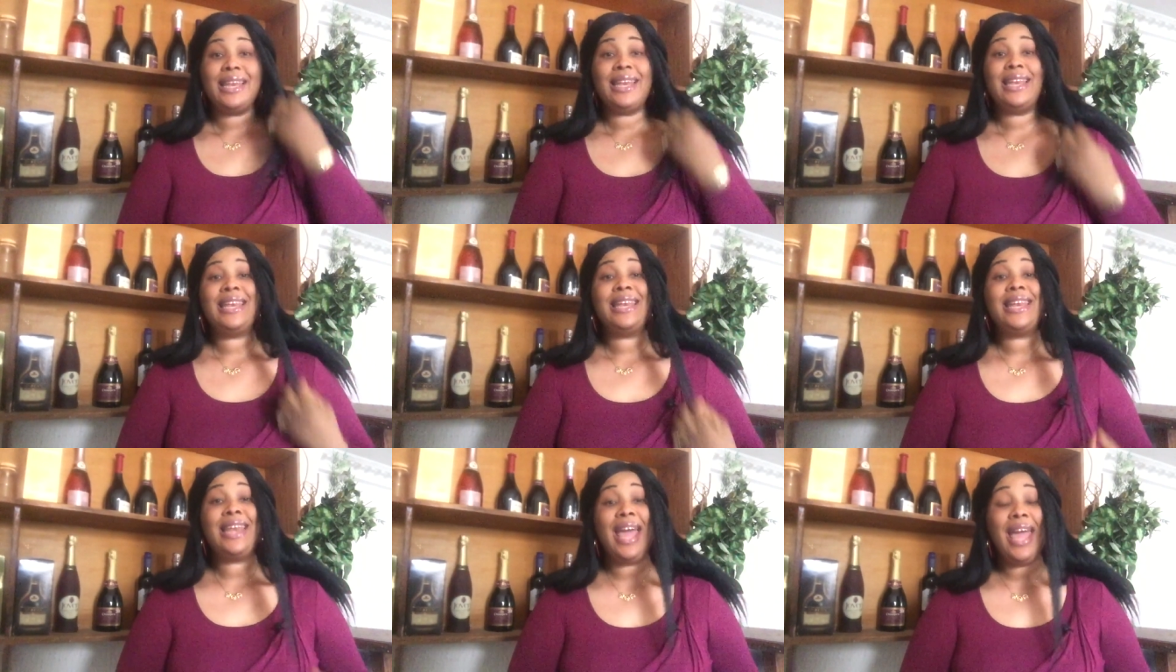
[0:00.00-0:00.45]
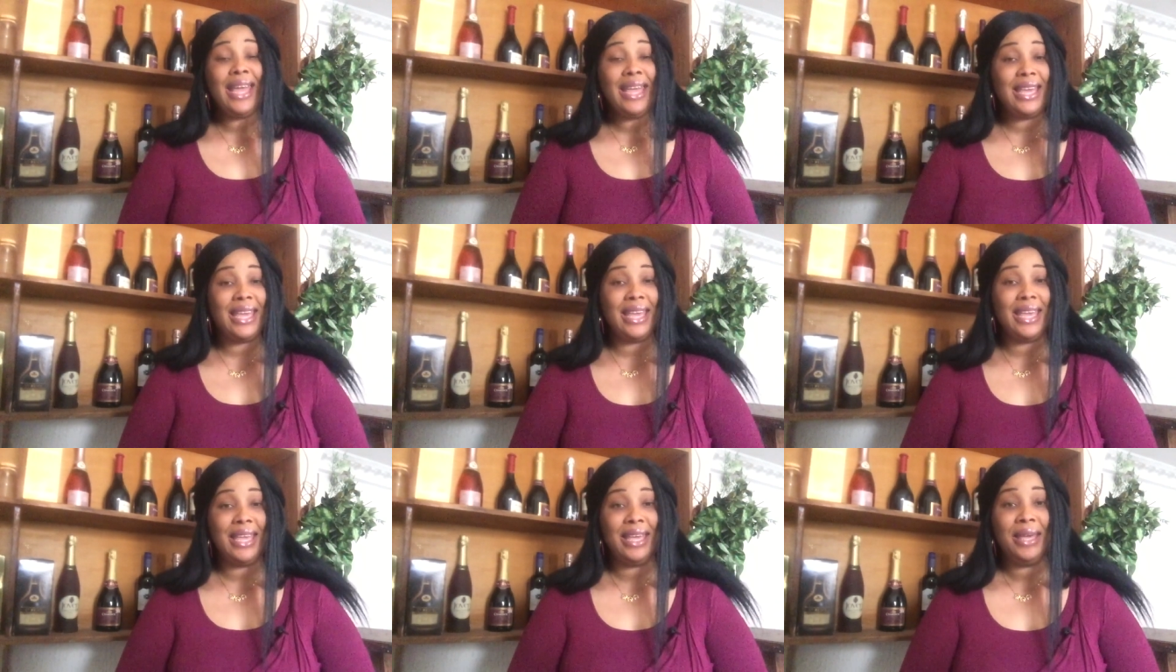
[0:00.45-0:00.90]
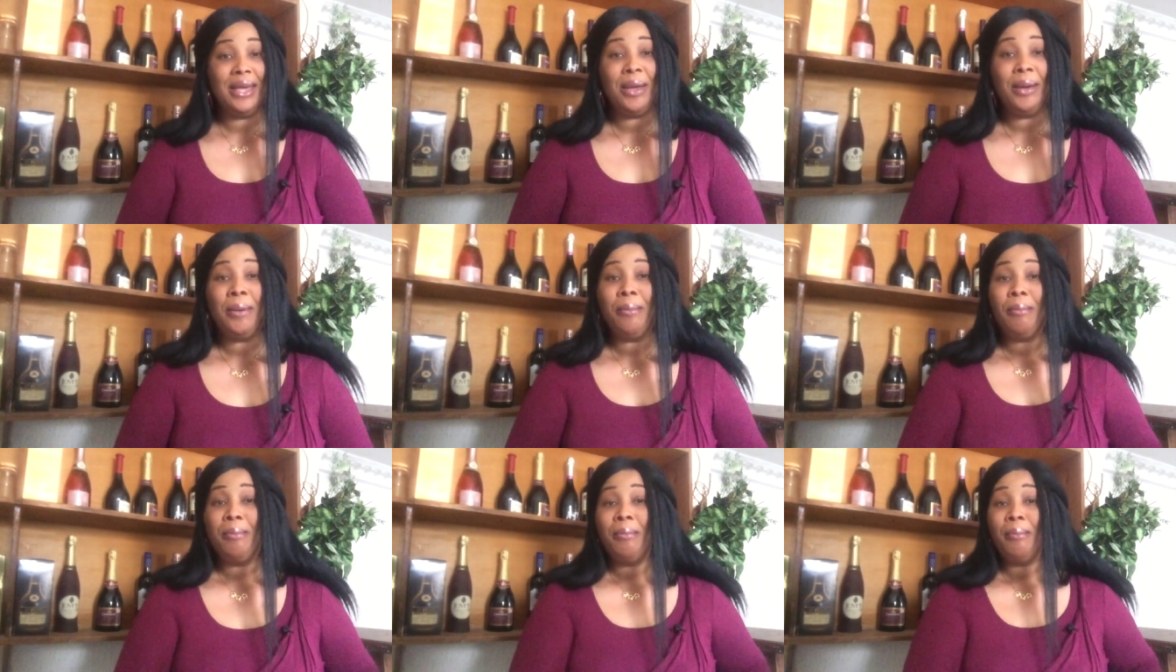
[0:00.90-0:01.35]
Nengi,
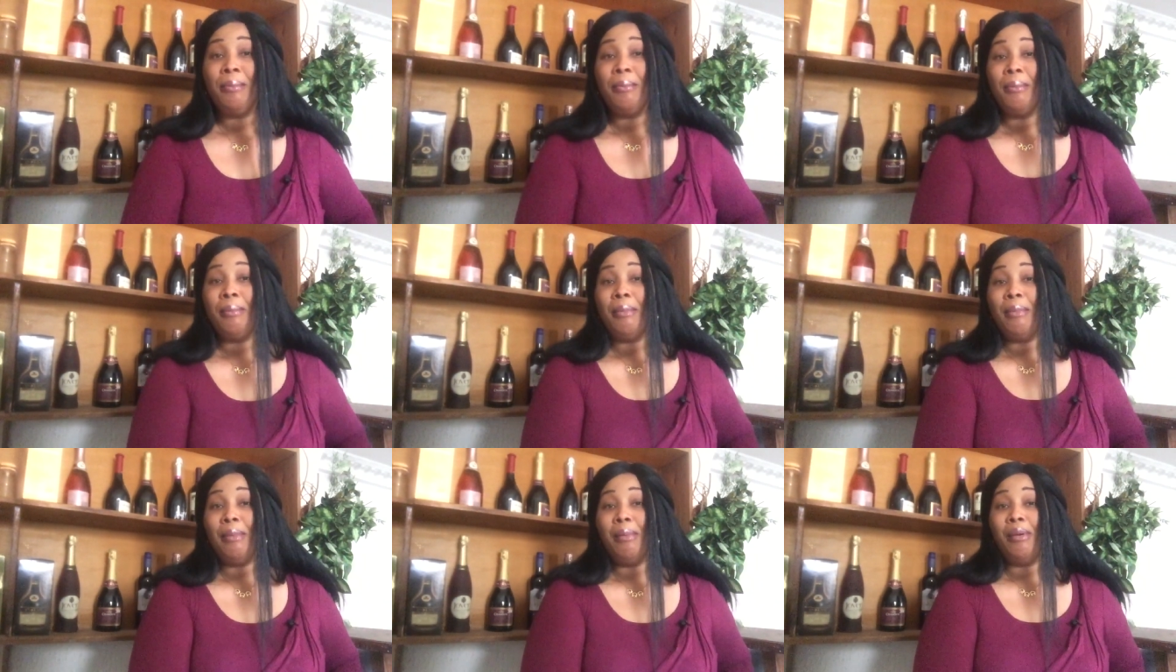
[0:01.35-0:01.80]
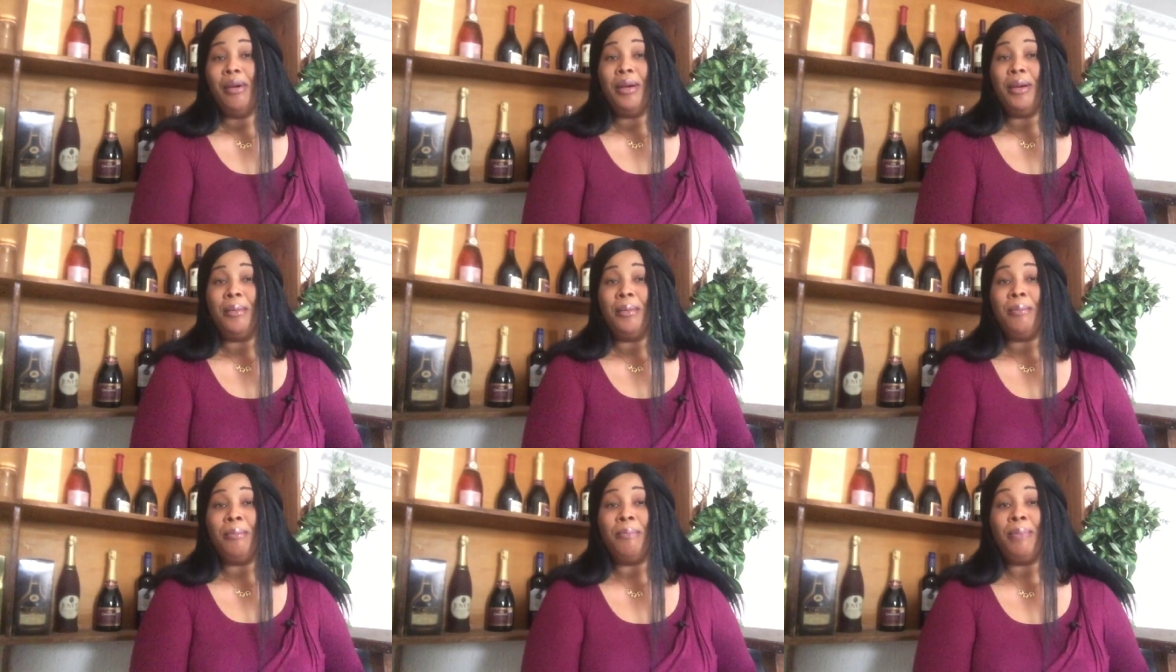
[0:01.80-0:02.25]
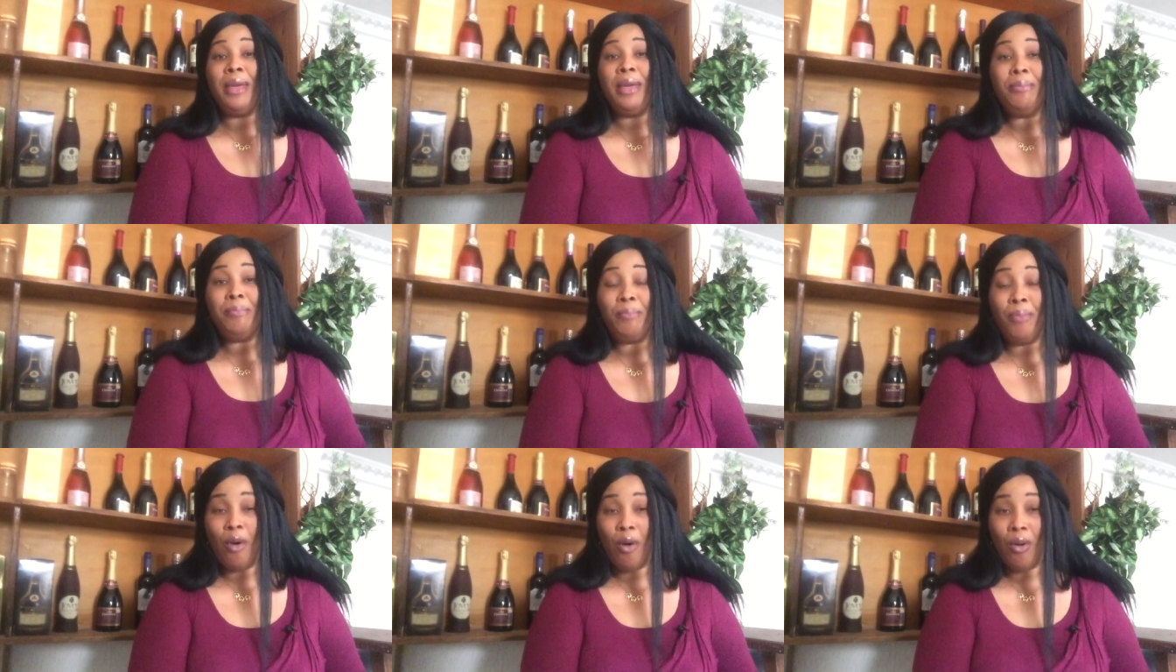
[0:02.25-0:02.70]

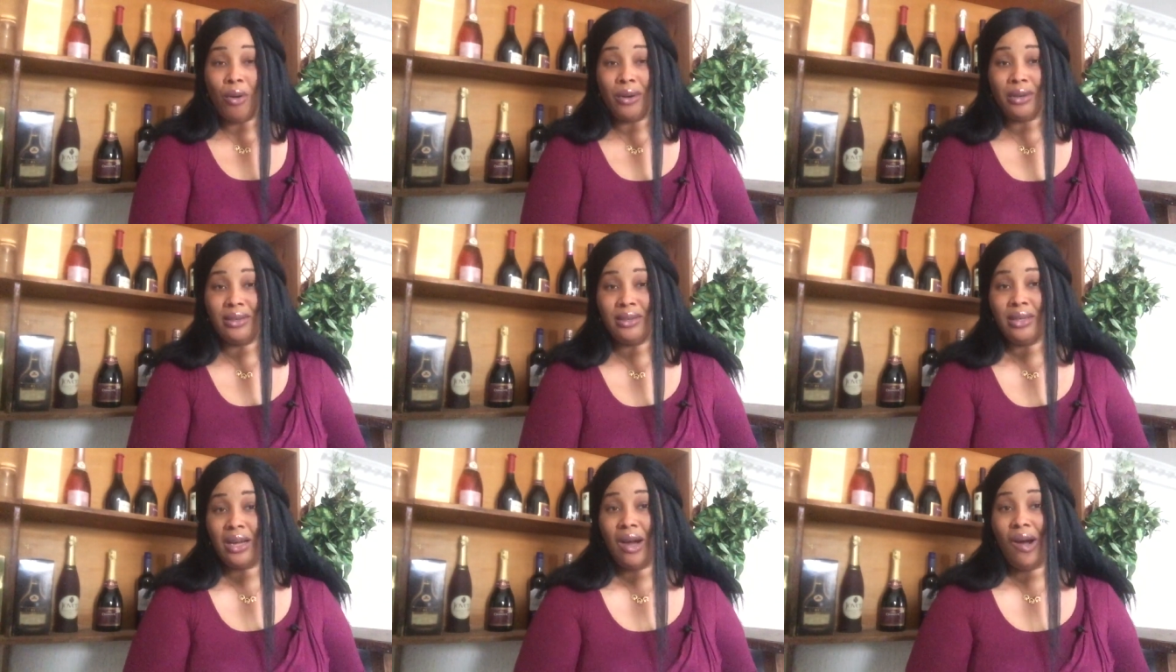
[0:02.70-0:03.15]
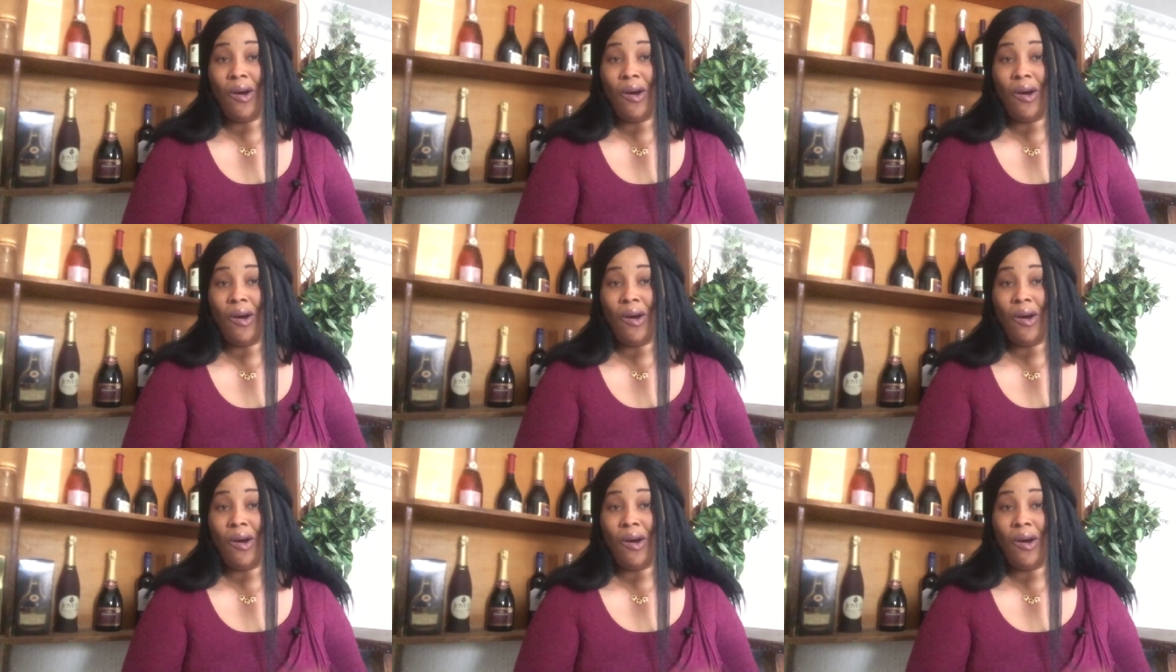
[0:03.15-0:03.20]
being born